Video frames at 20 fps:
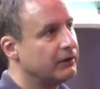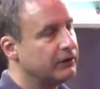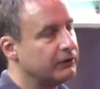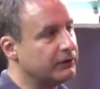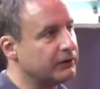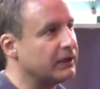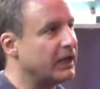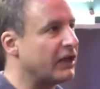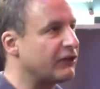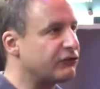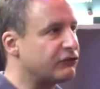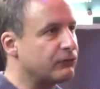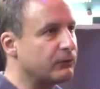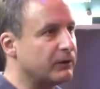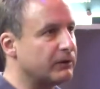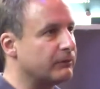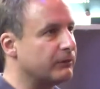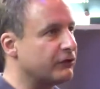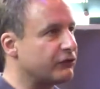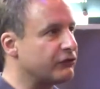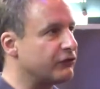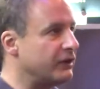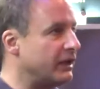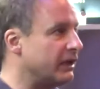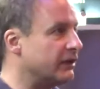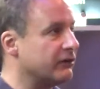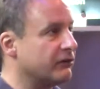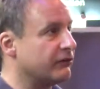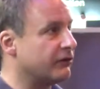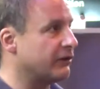The last one was the
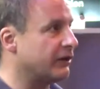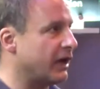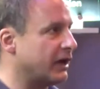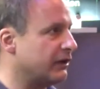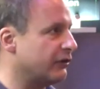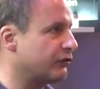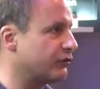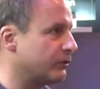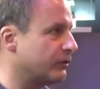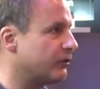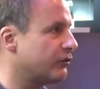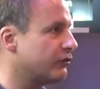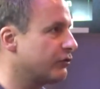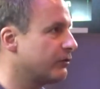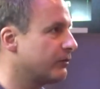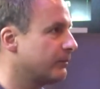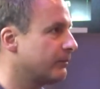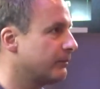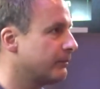end of the dinosaurs.